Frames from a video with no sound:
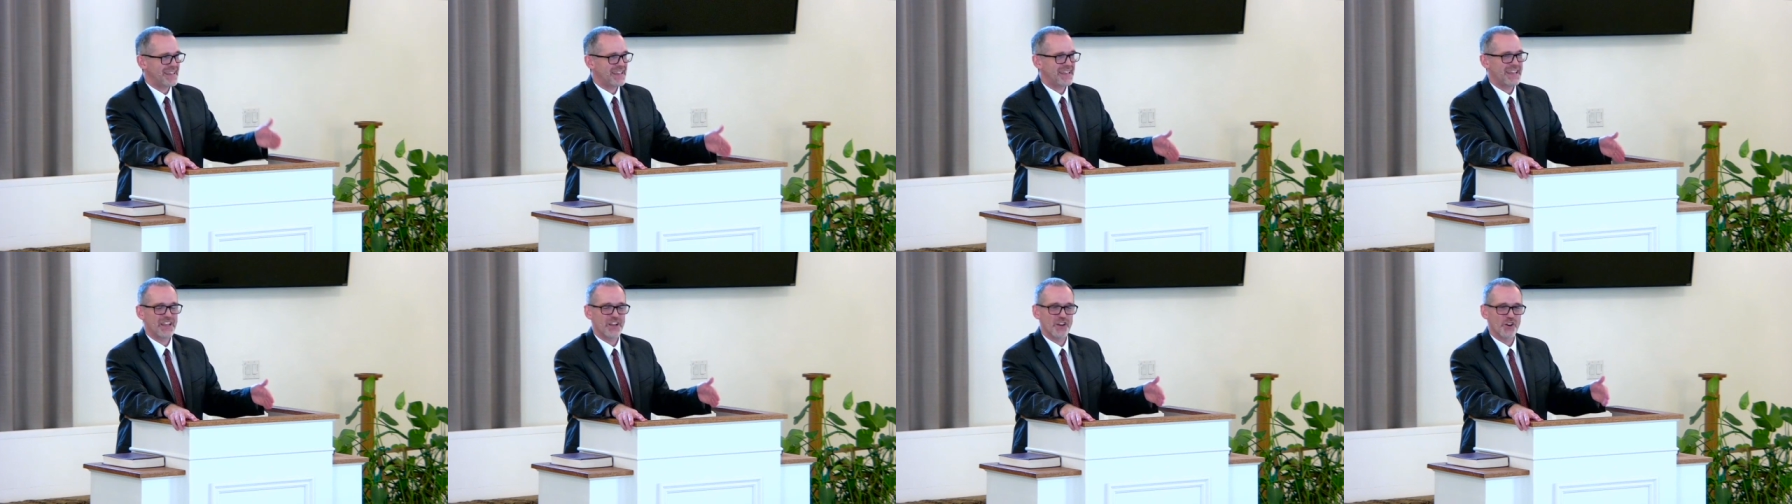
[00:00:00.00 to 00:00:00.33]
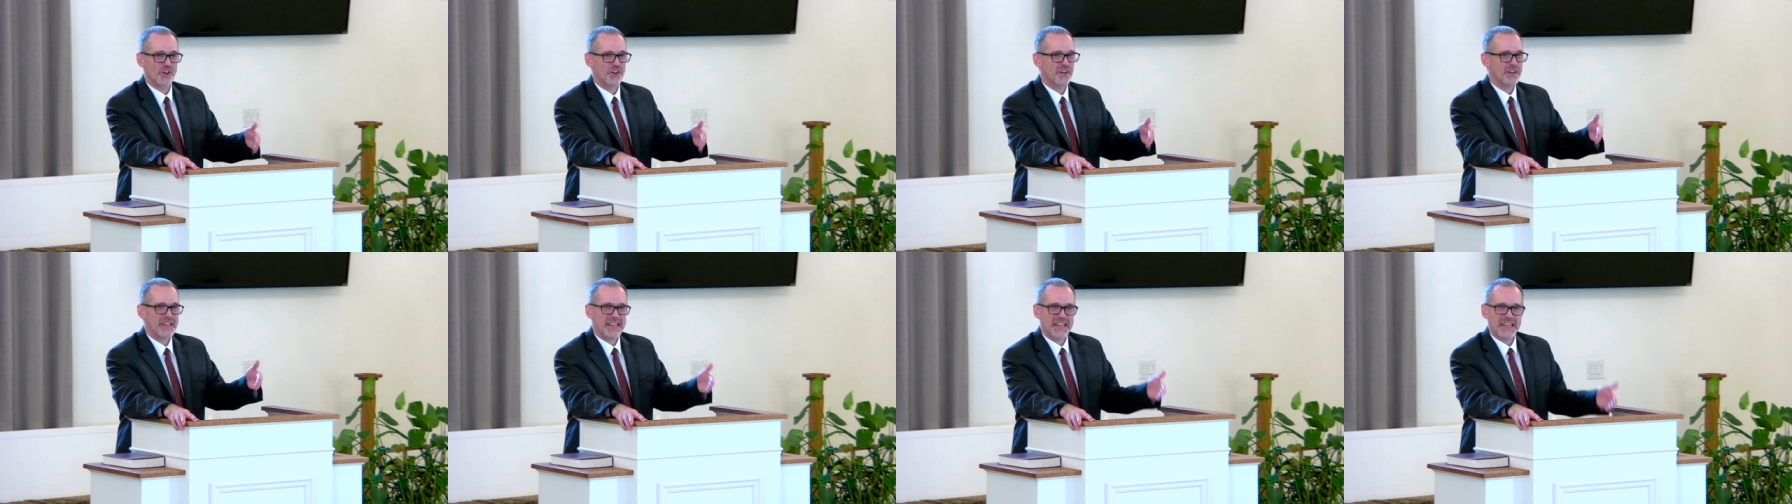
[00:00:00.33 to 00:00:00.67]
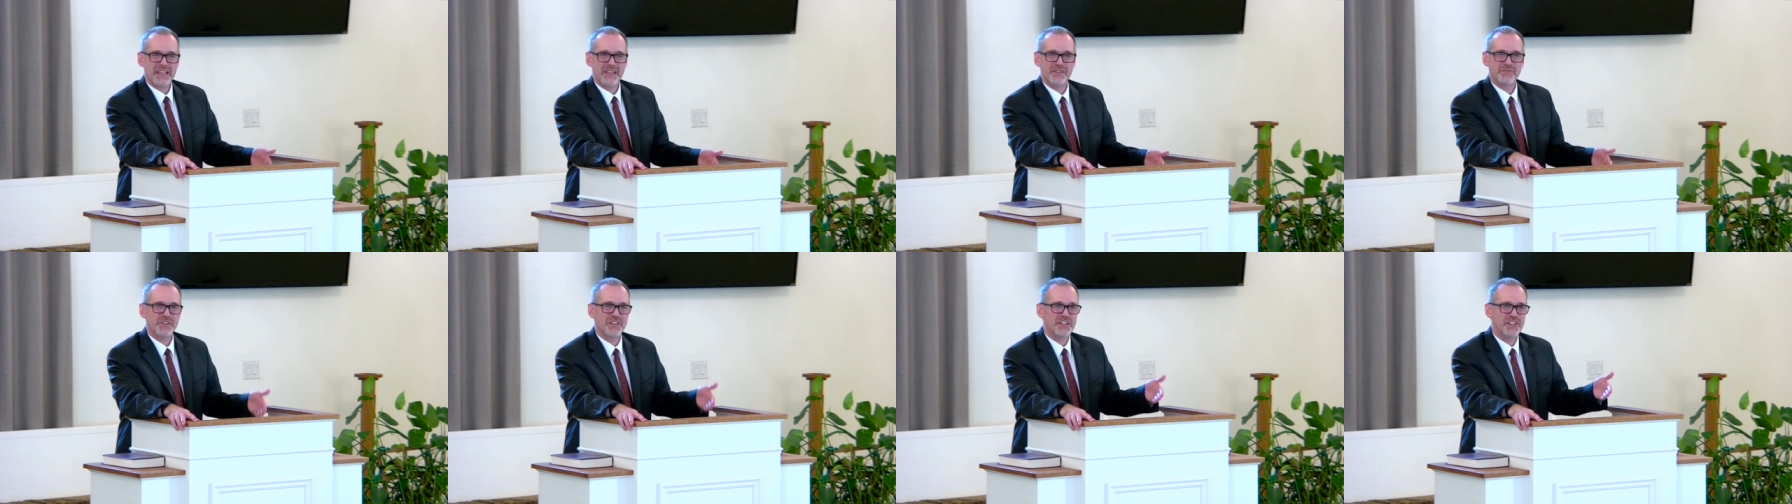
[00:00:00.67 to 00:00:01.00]
here
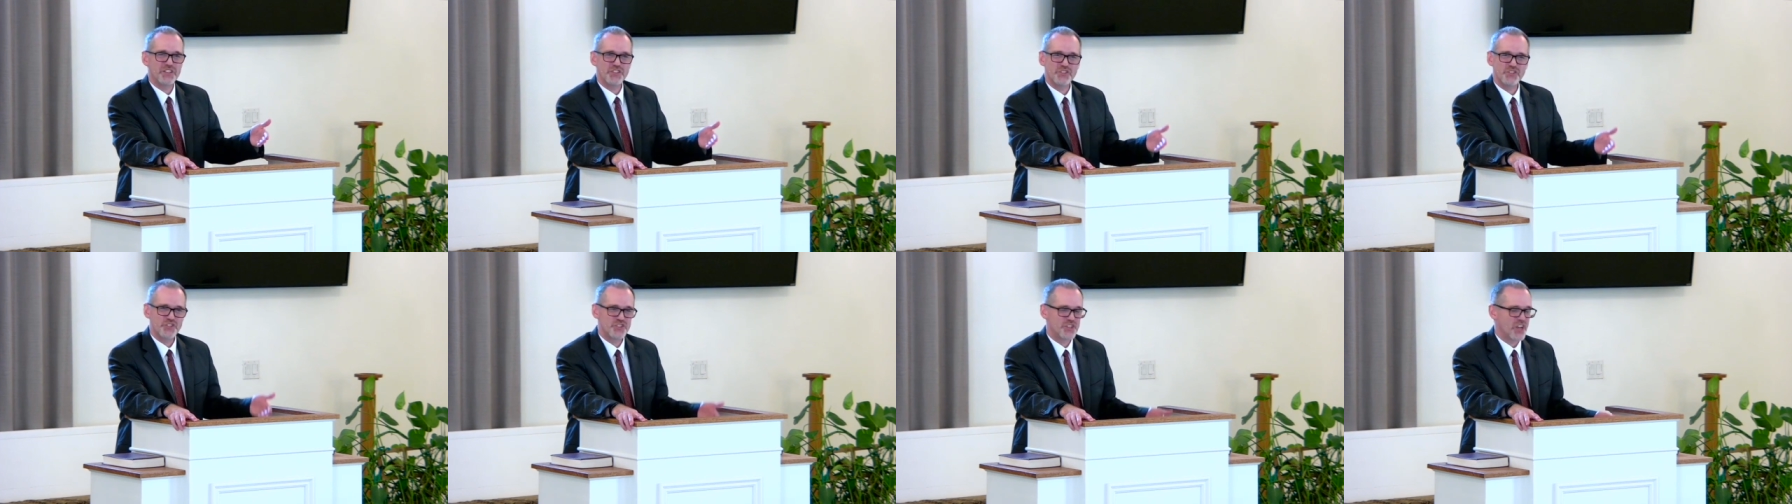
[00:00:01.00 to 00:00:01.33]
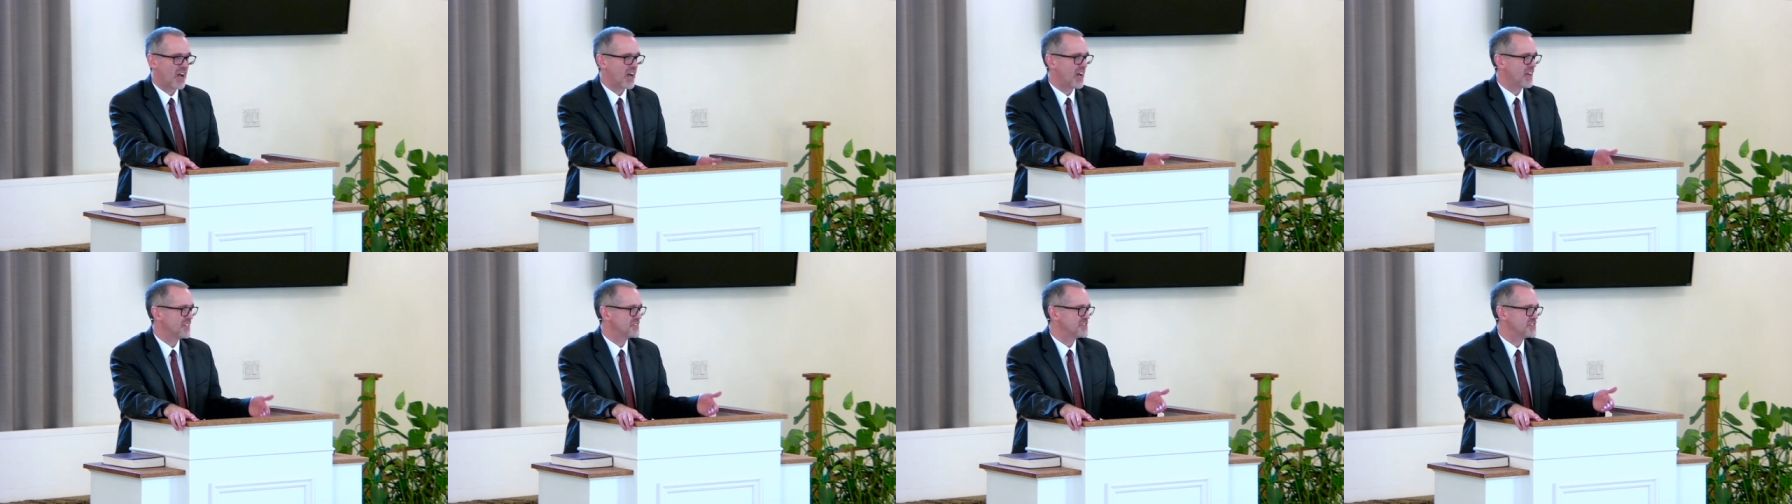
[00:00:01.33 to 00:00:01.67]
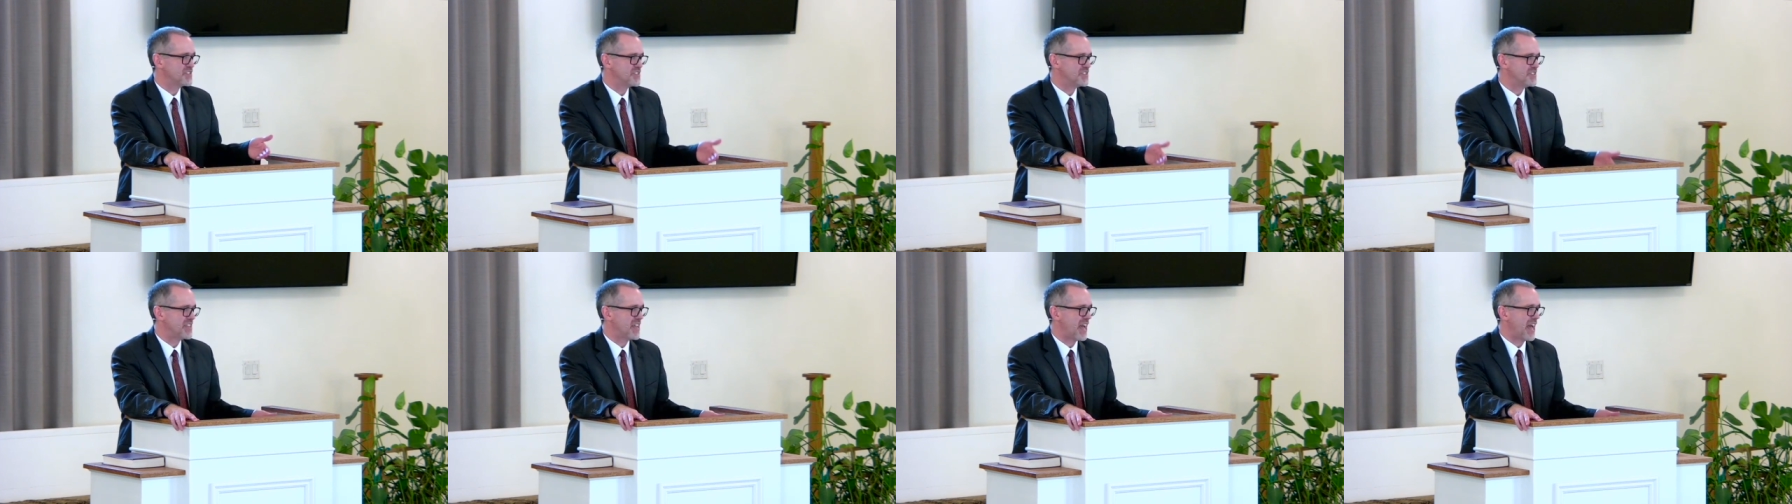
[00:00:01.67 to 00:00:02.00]
even in
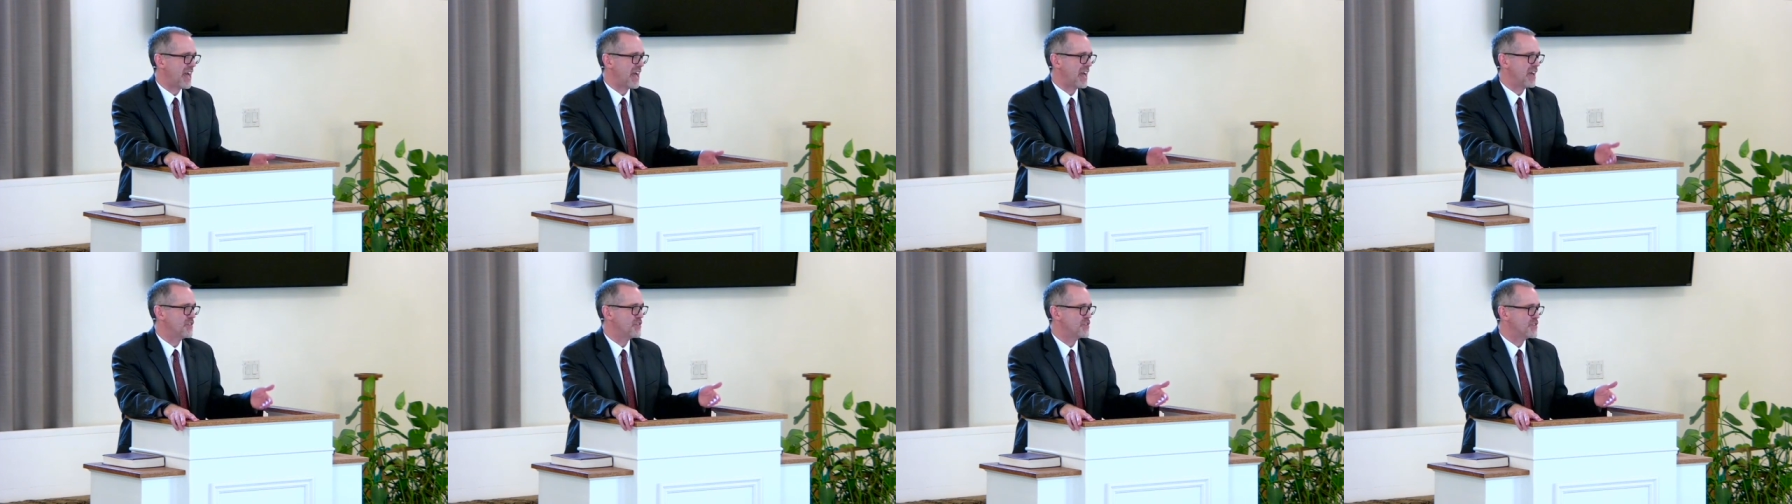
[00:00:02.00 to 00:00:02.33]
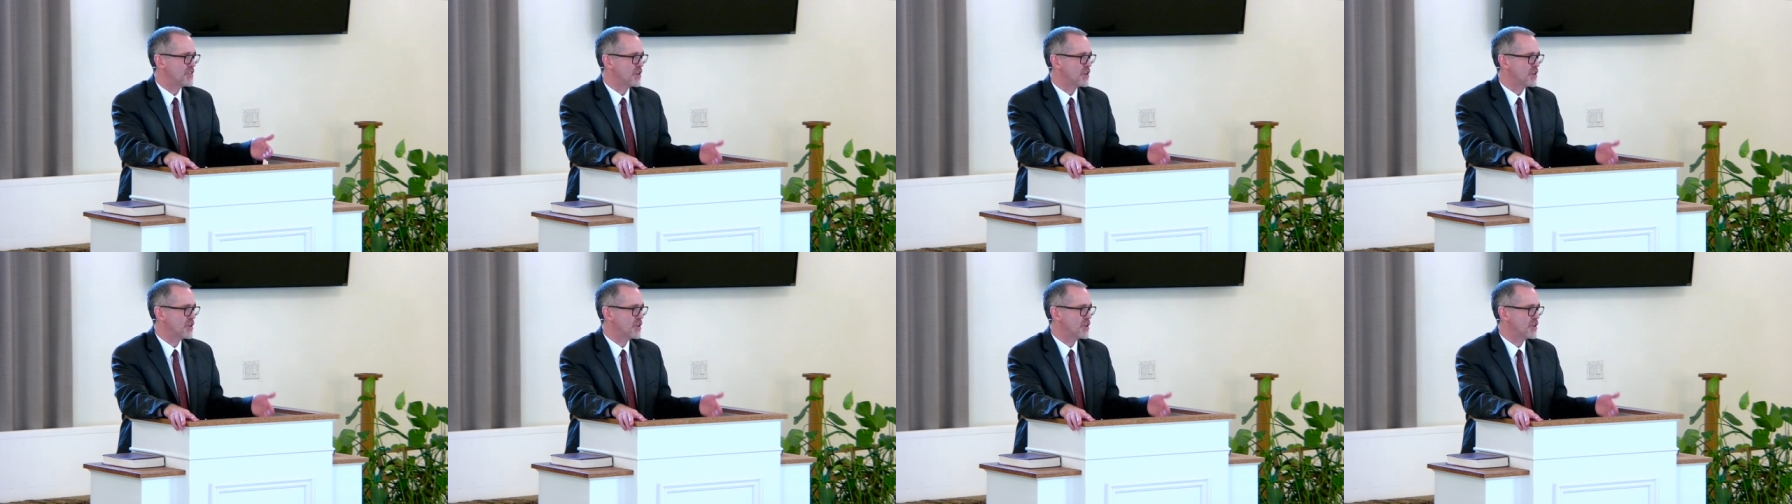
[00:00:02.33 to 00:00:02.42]
John's day.